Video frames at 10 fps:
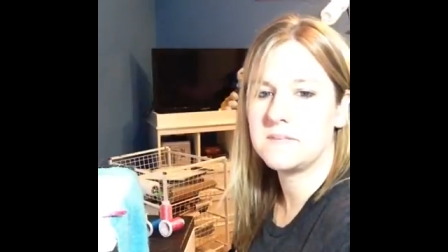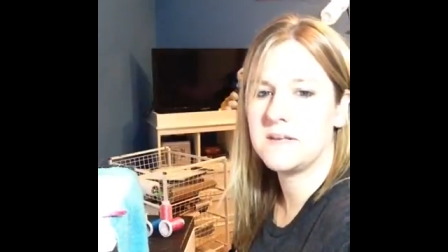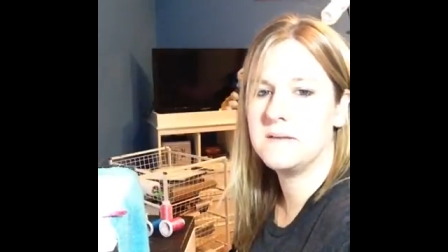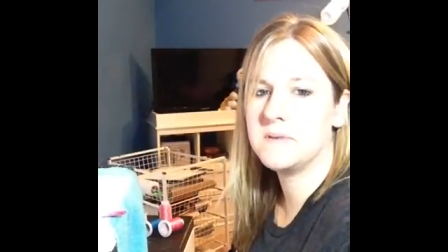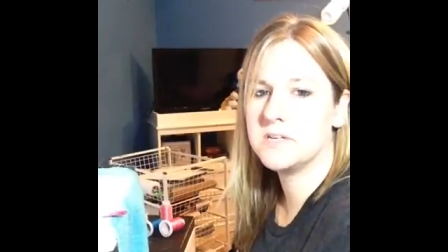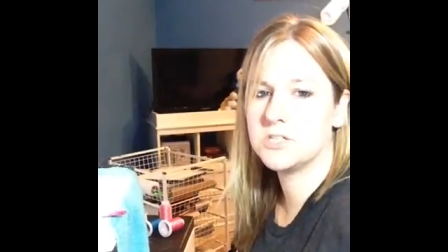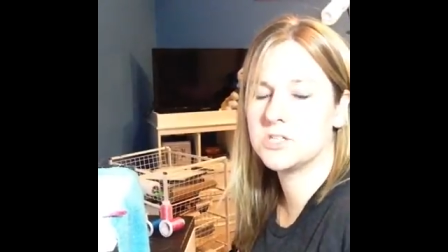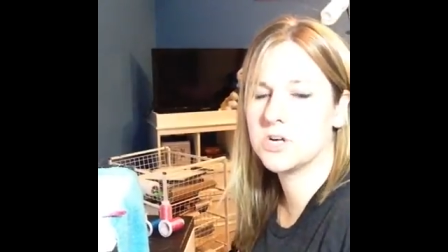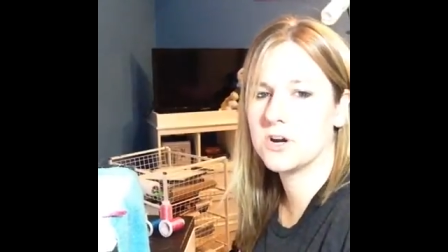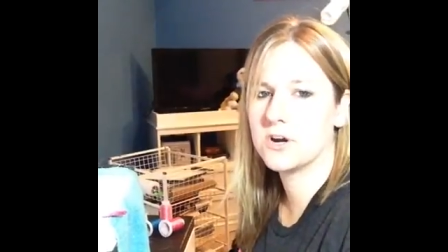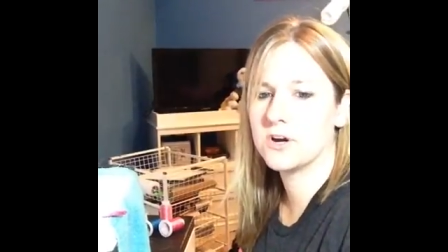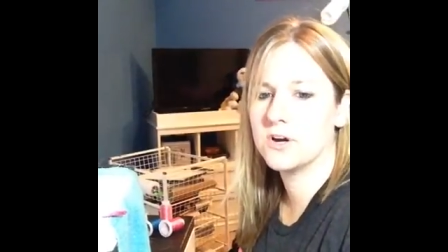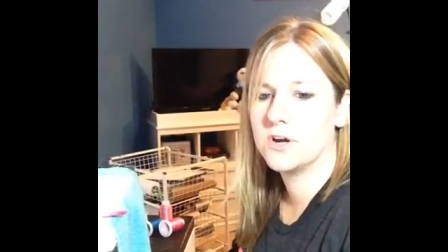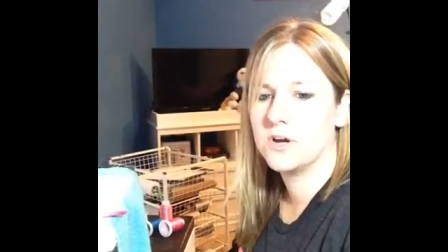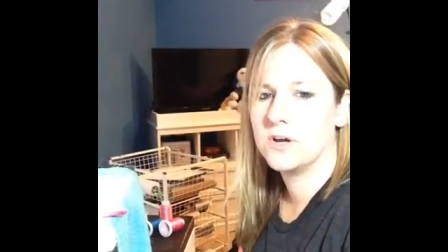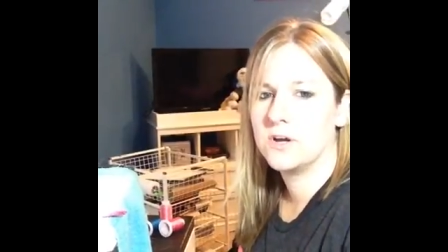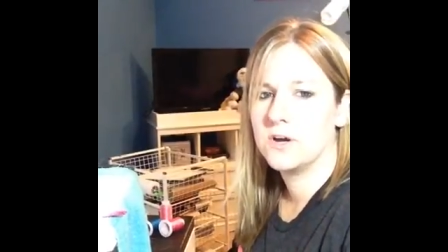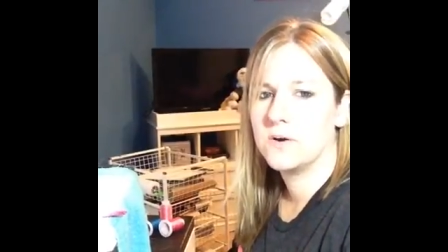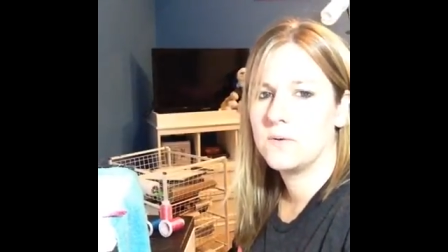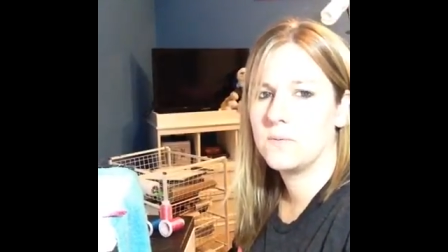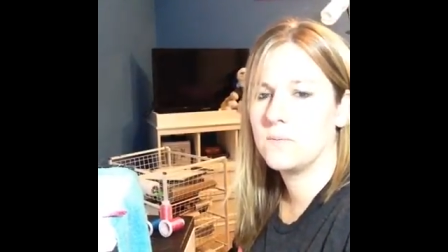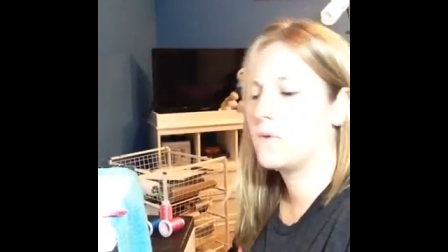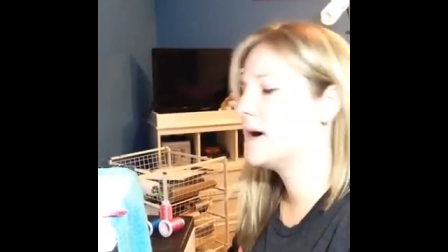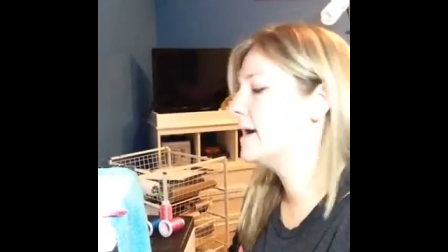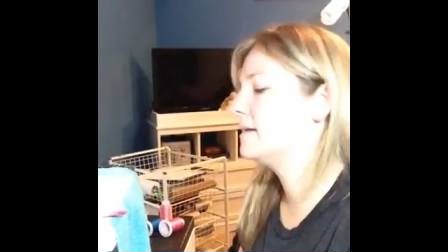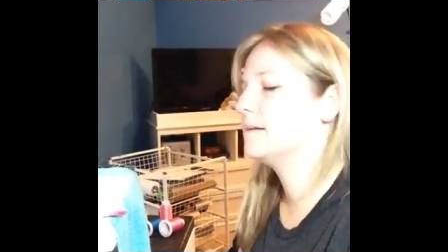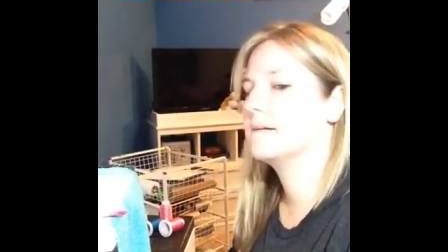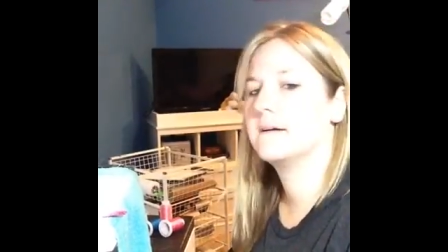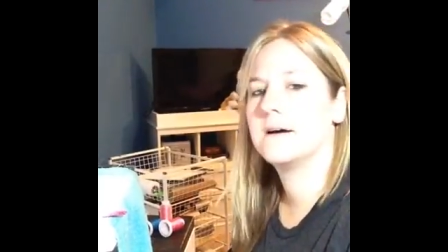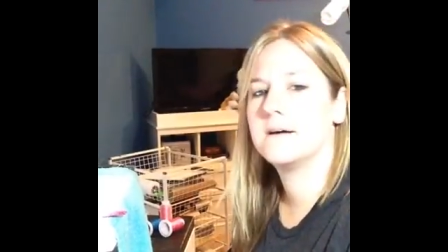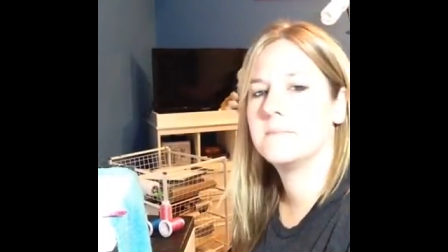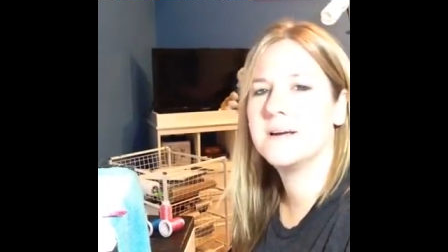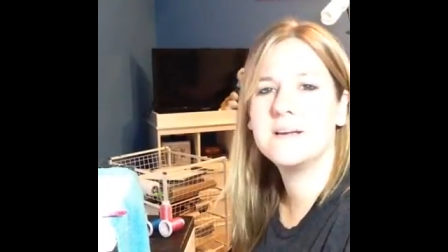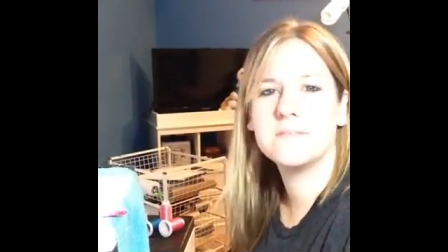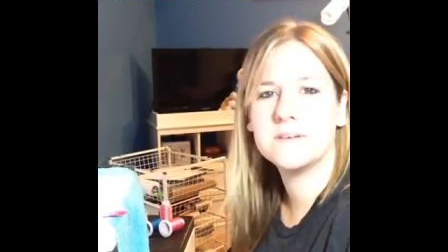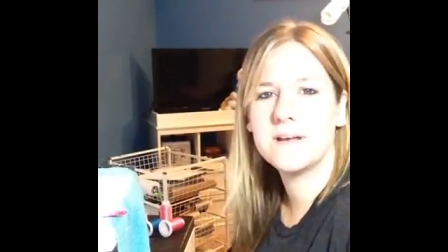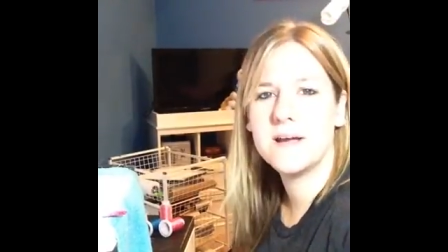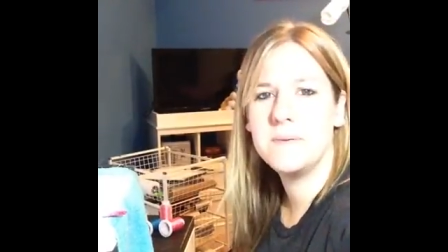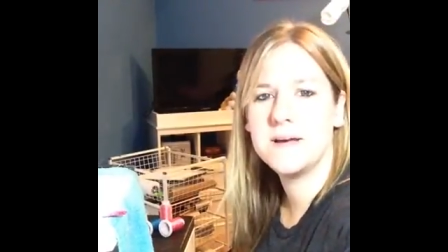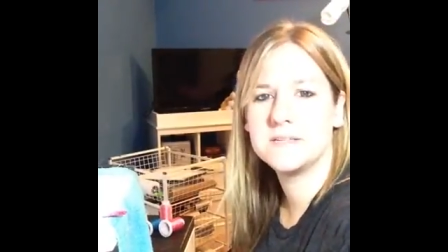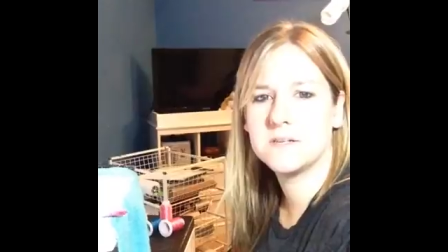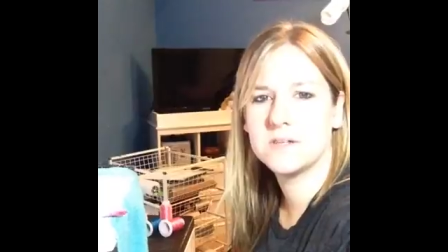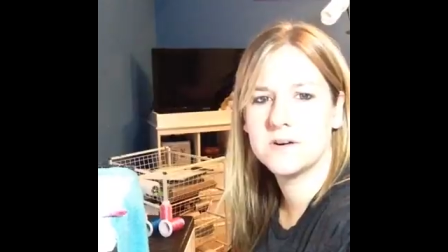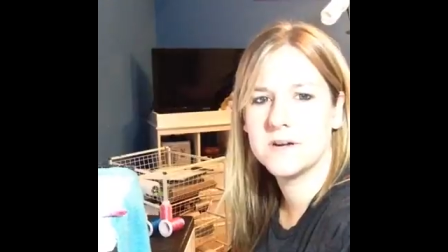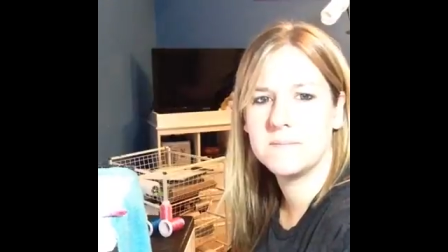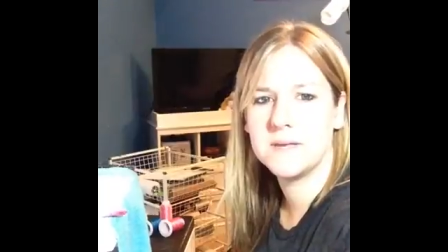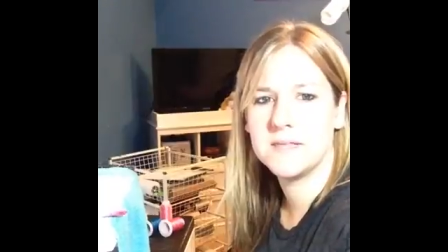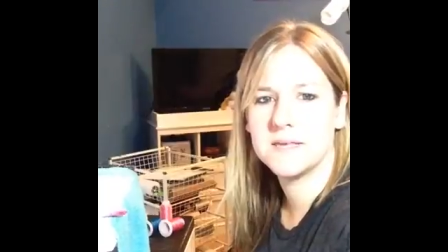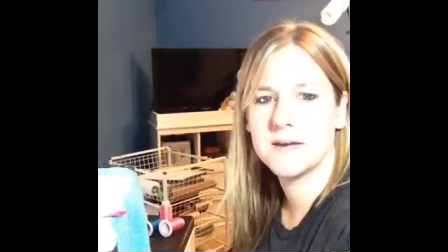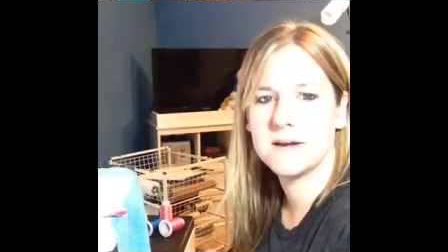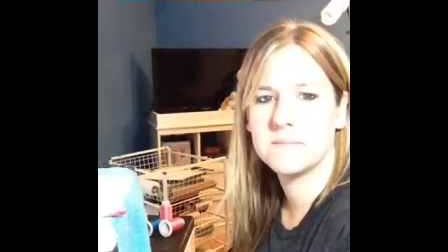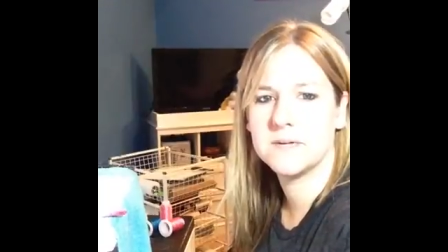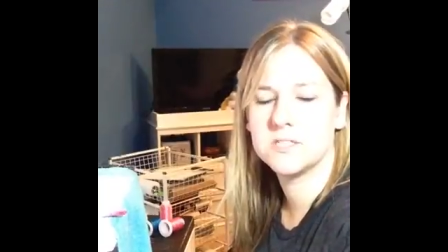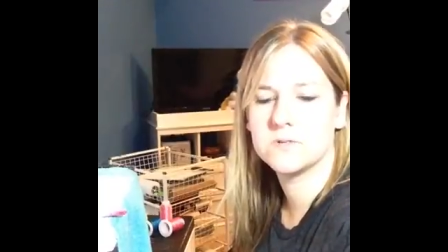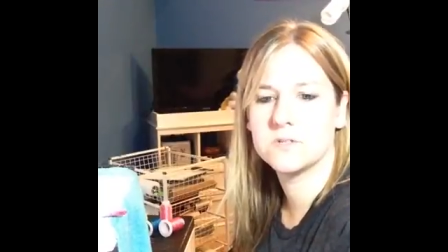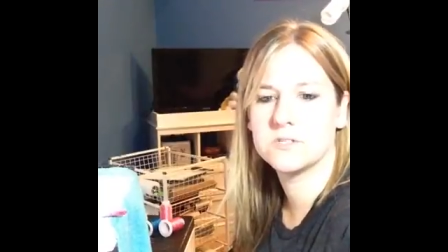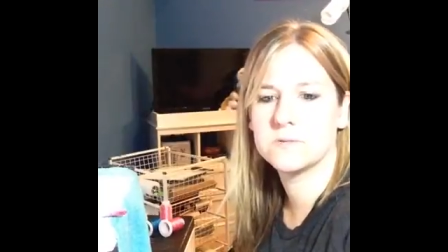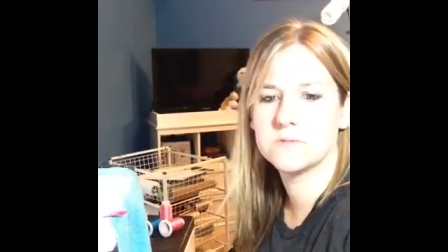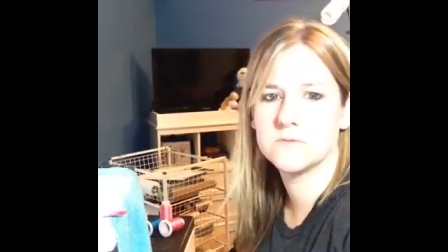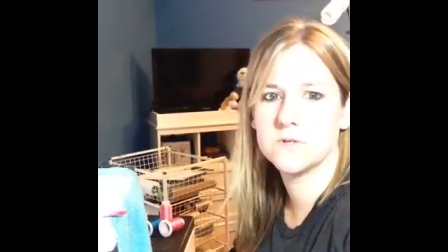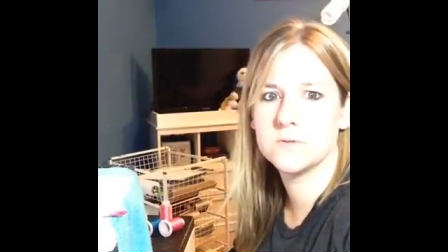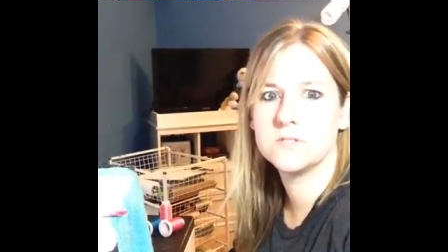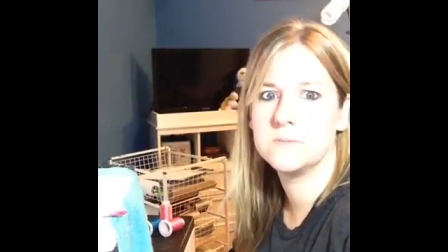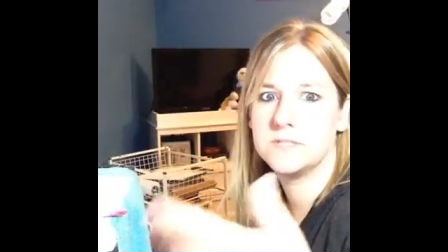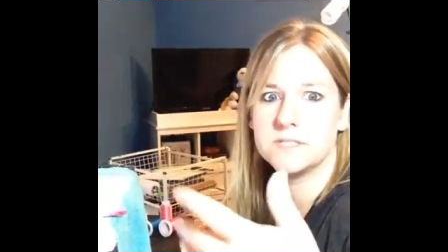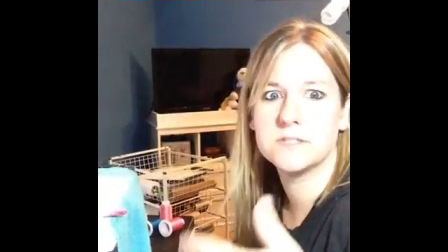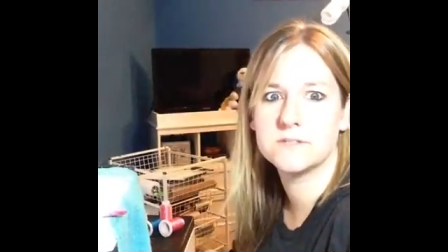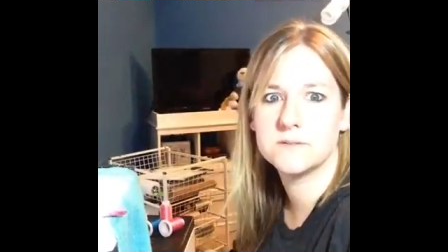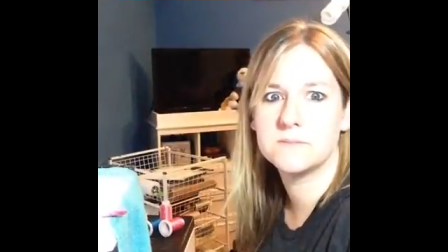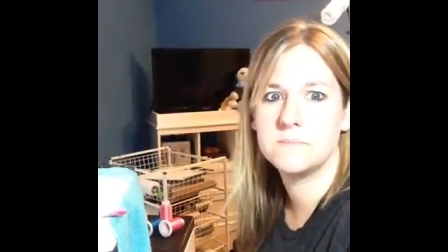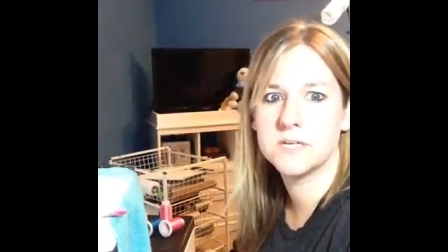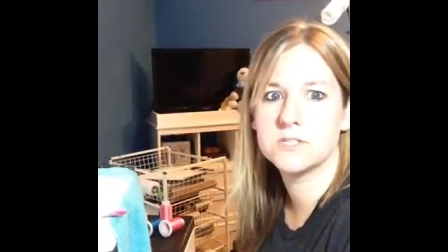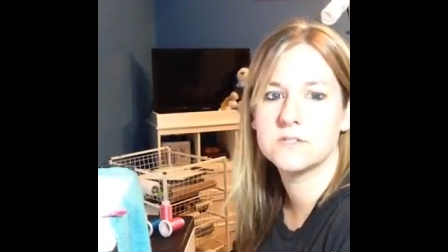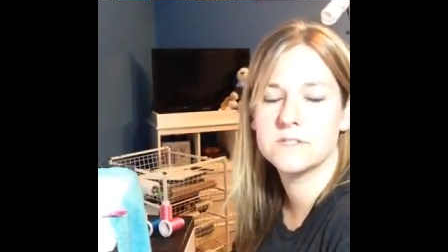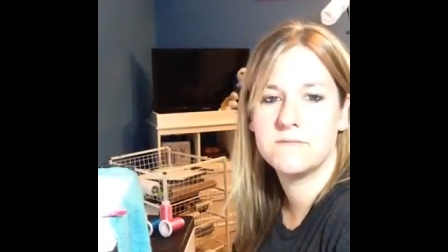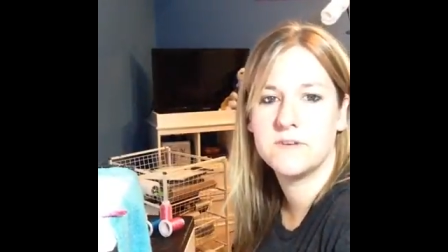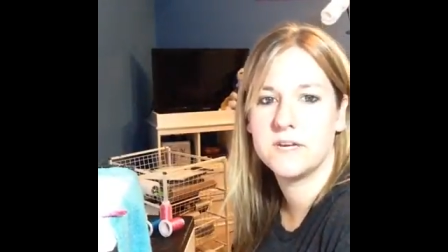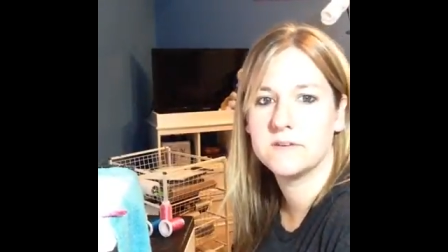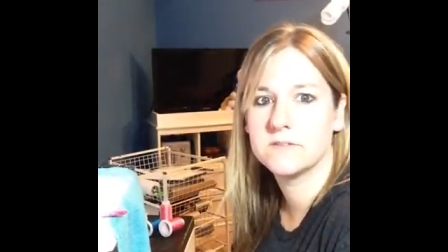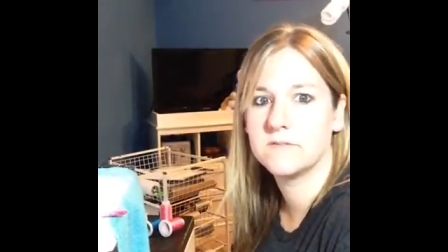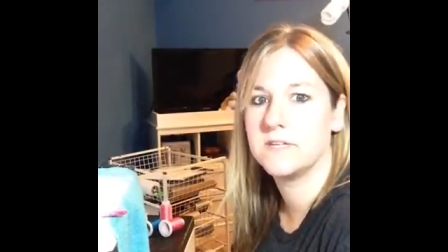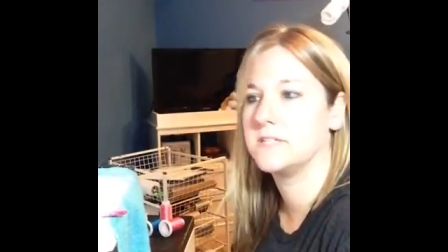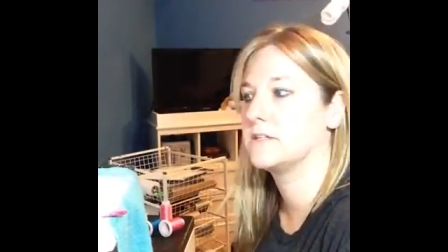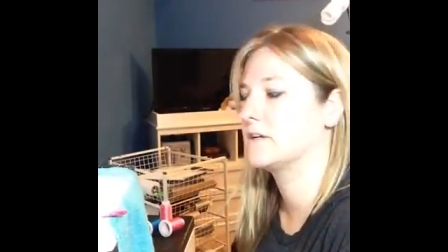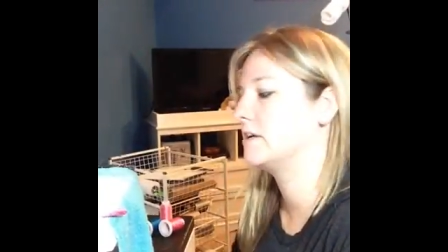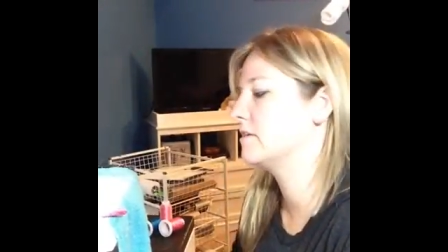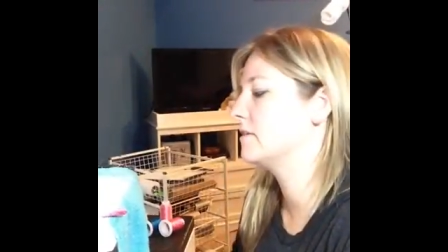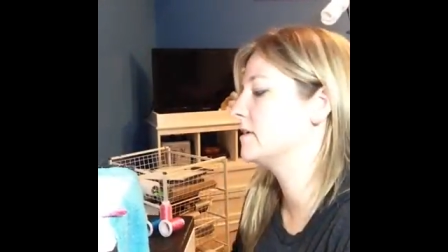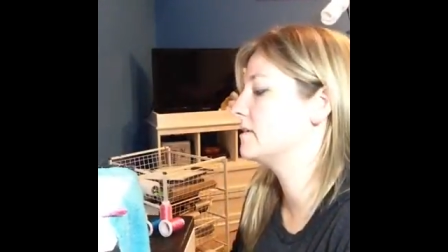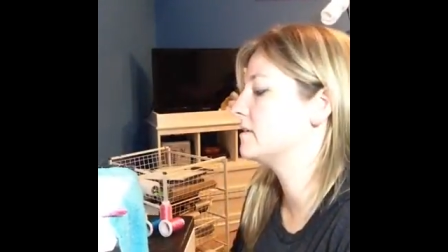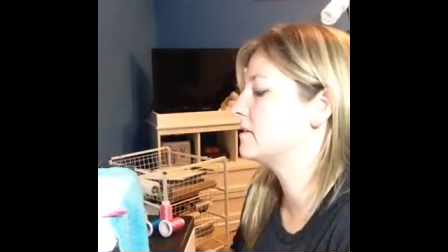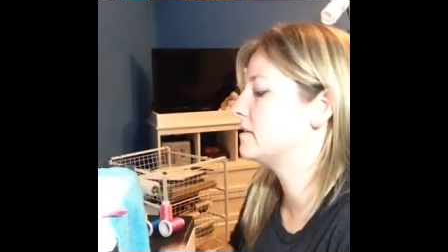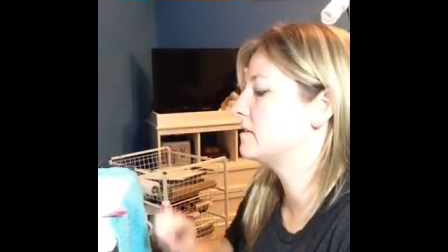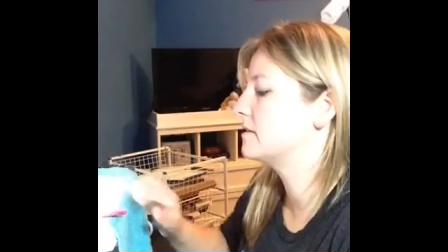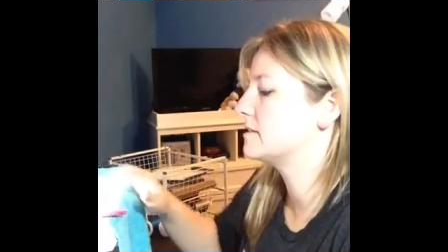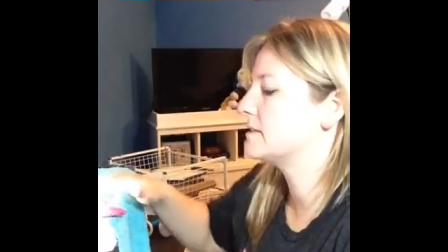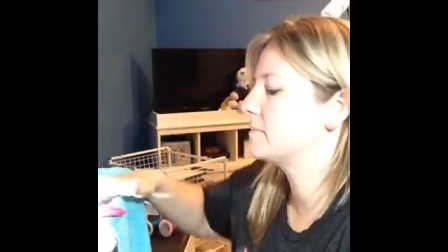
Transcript: not sure what, my iPad's alerting me that my storage is almost full, which means there's pictures and videos of kids on here because they